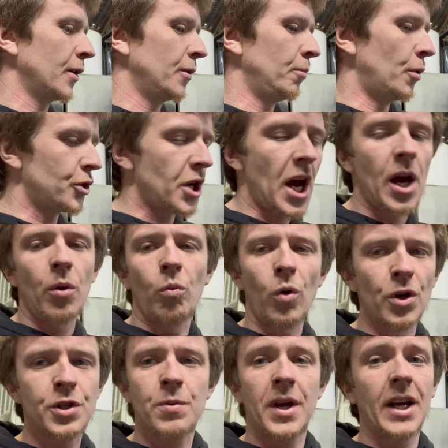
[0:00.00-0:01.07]
But yeah,
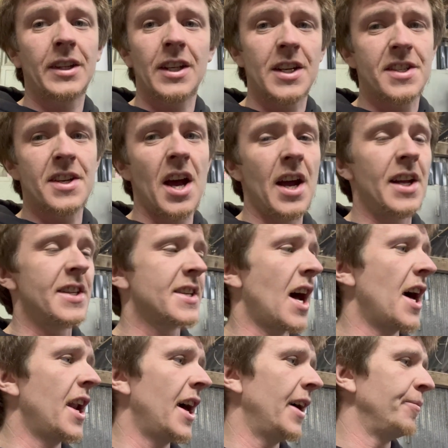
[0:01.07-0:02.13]
once we get the designs
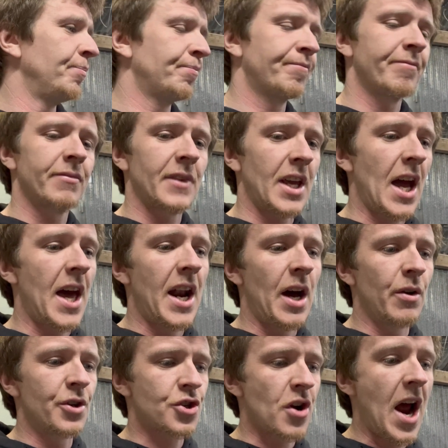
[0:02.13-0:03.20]
on it, get it
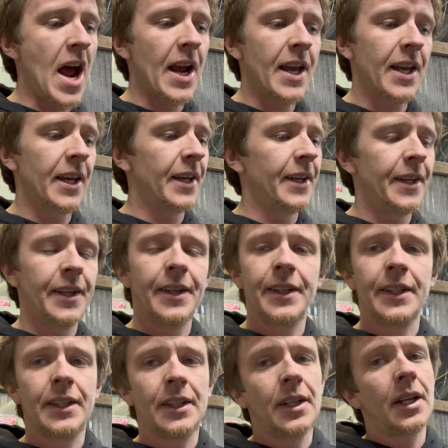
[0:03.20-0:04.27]
out on track,
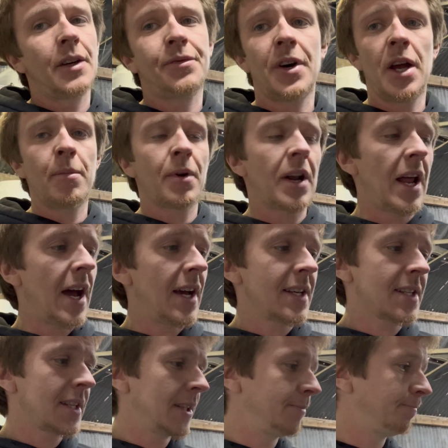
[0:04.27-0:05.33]
a
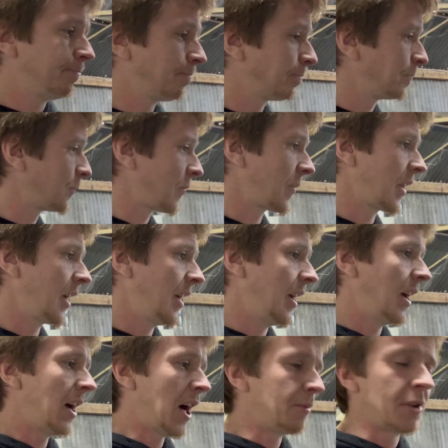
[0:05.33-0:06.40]
fiberglass,
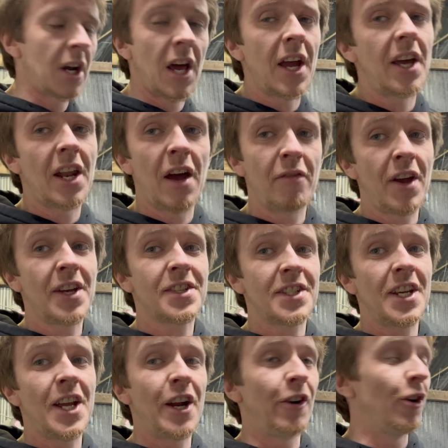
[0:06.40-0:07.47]
I'm delighted to have
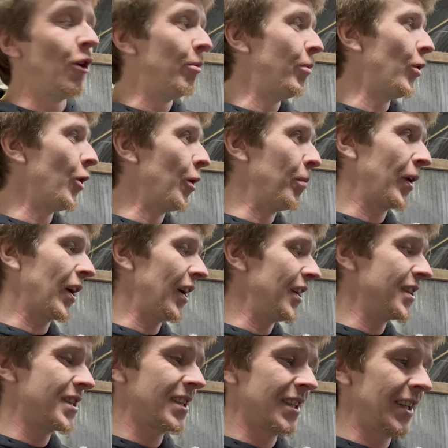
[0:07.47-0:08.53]
SD Aero on board,
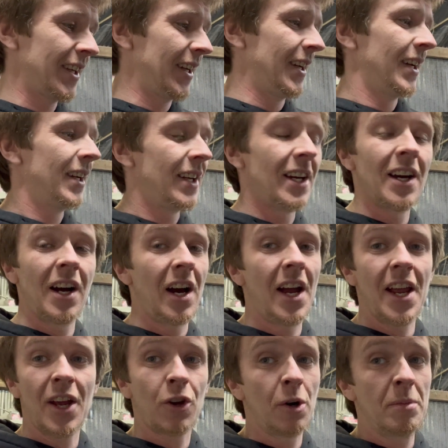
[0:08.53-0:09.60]
because I
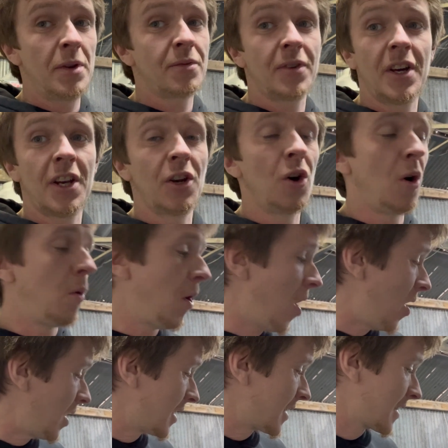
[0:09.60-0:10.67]
ain't gonna be afraid of no
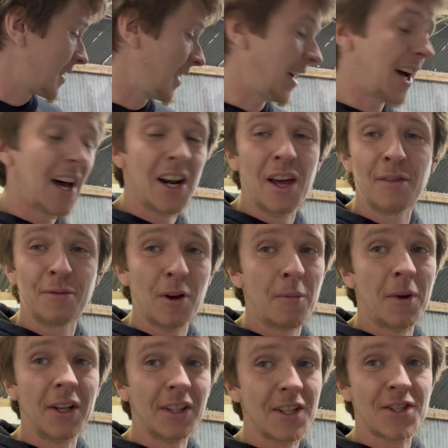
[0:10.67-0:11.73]
walls, and if I'm
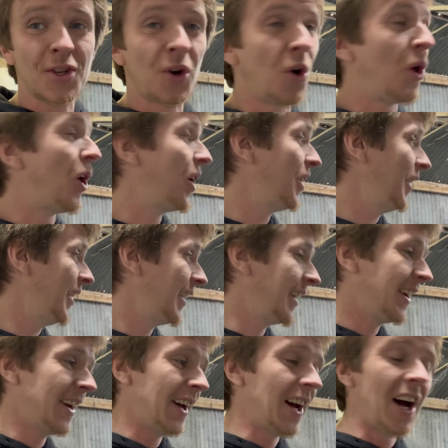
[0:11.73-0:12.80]
in the zone,
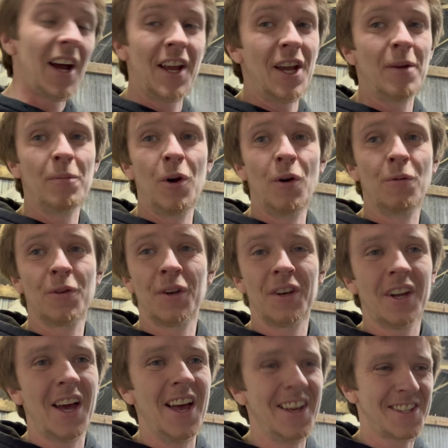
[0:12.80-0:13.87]
I ain't
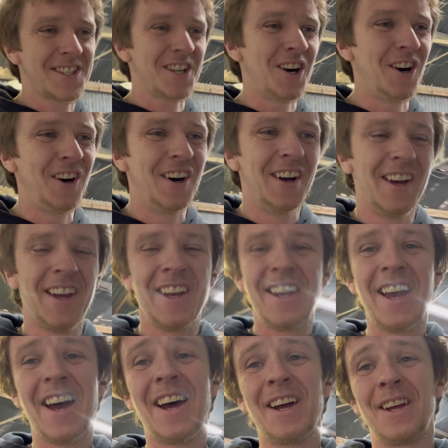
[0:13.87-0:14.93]
moving. So
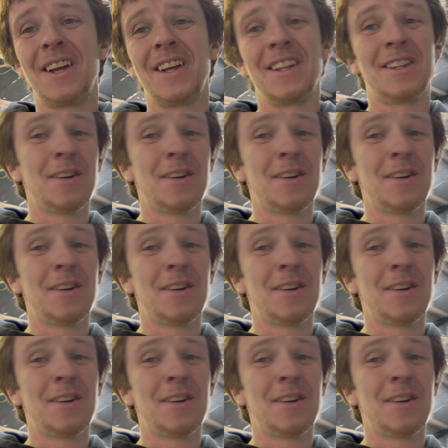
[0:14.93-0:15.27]
yeah, the